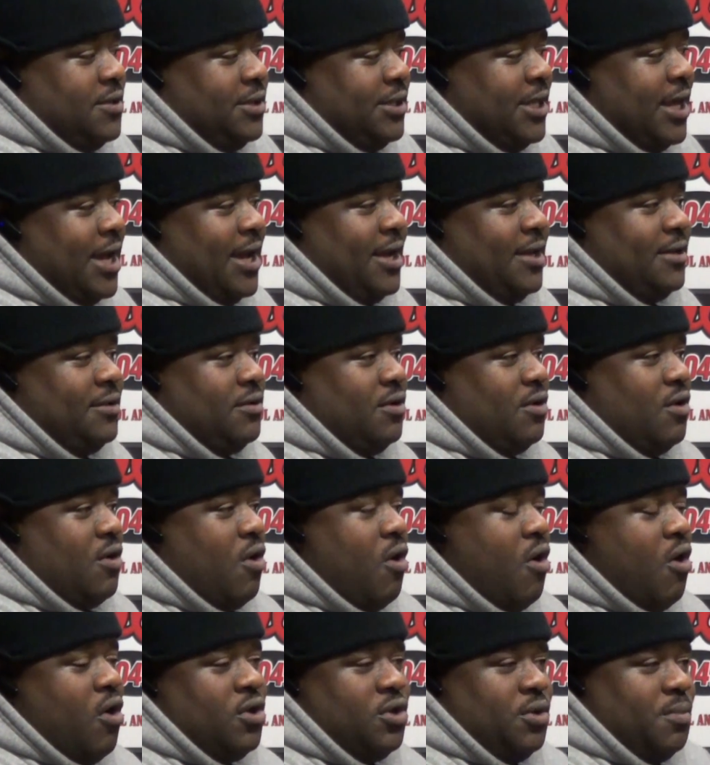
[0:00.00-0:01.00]
that
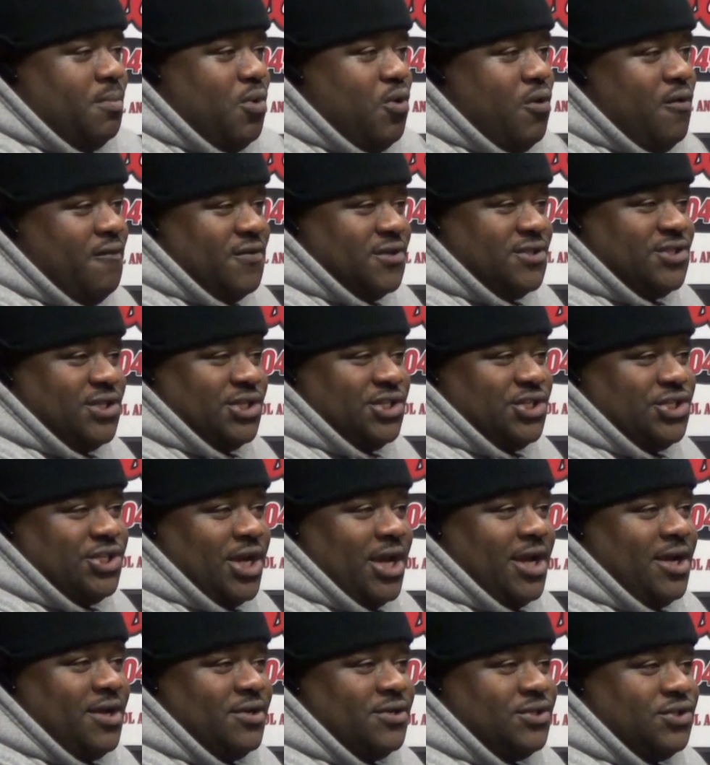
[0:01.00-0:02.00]
all the movers and
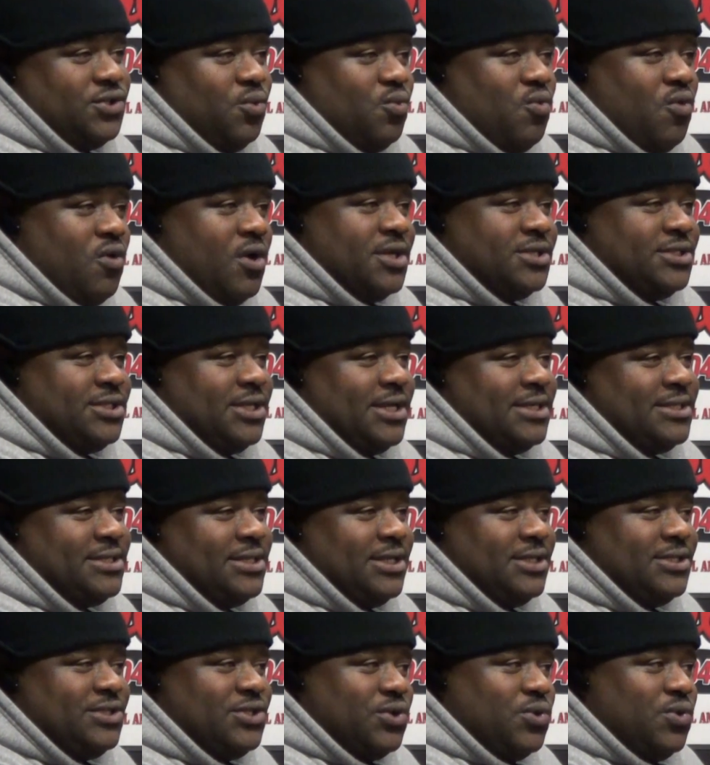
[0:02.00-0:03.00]
shakers, the ones that's
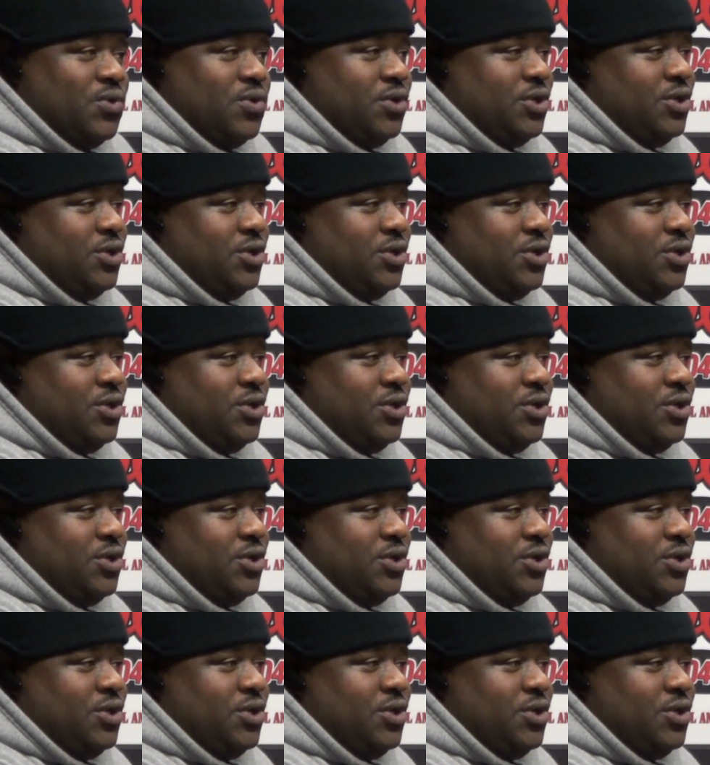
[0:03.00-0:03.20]
into,